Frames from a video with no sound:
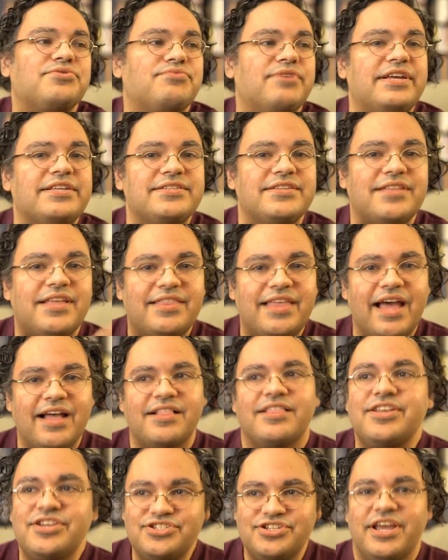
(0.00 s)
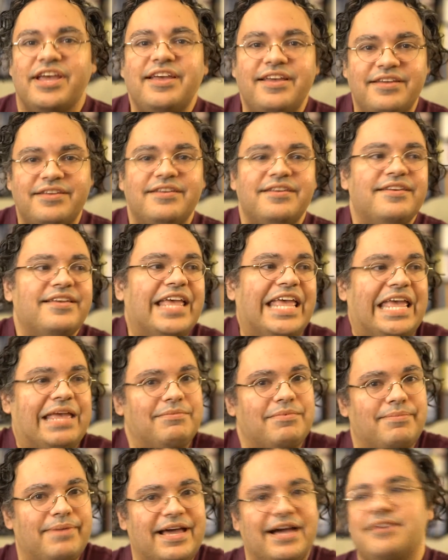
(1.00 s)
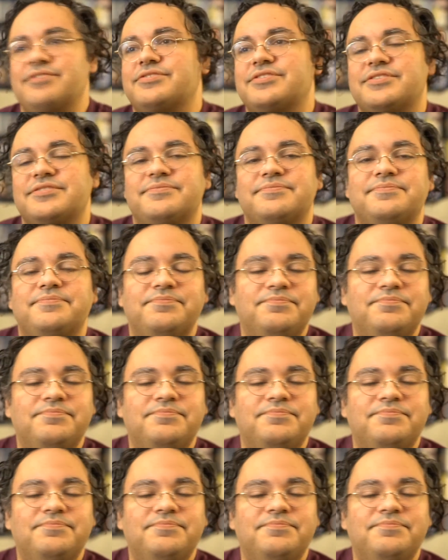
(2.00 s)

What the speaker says: reason that that cliche came about.